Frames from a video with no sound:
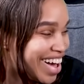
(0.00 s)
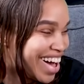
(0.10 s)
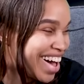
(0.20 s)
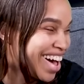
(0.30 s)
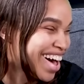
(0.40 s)

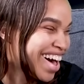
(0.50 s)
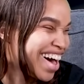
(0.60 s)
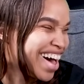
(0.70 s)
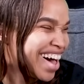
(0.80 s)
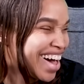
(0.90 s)

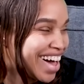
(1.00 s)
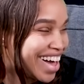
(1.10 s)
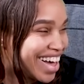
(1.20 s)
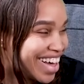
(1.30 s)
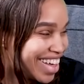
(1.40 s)

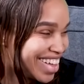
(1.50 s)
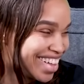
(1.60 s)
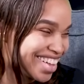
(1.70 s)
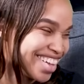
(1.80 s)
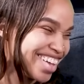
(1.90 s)

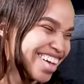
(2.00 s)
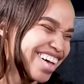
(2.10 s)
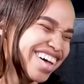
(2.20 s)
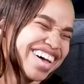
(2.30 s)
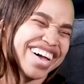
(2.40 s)

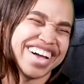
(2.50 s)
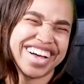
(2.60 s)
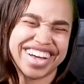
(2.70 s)
(silent)